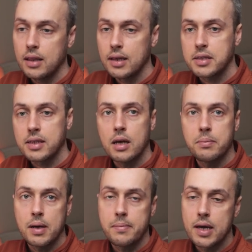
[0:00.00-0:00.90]
and let's start
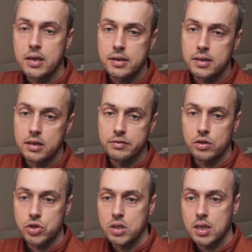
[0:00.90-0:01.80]
by migrating the
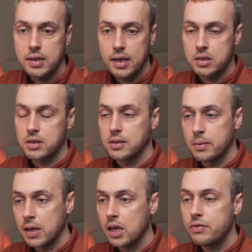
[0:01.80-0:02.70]
function that tests the
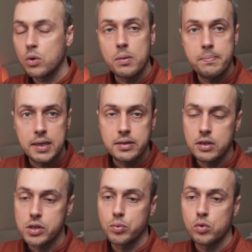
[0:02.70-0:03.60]
behavior when
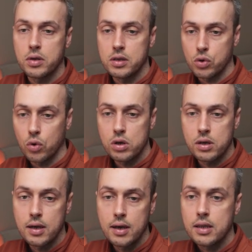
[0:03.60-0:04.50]
maintenance mode is
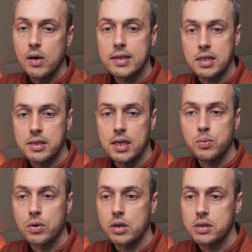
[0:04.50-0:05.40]
on. Now, as I said,
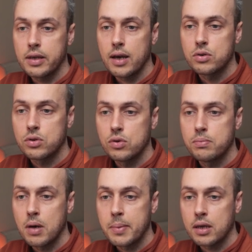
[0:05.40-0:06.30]
we're going to see how to
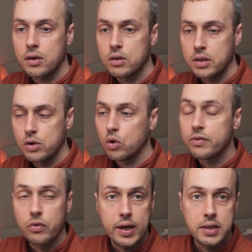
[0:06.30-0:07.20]
mimic the
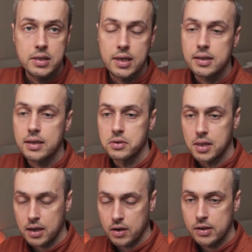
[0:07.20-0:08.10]
override settings
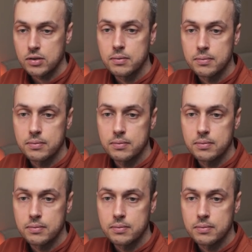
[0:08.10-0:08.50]
decorator.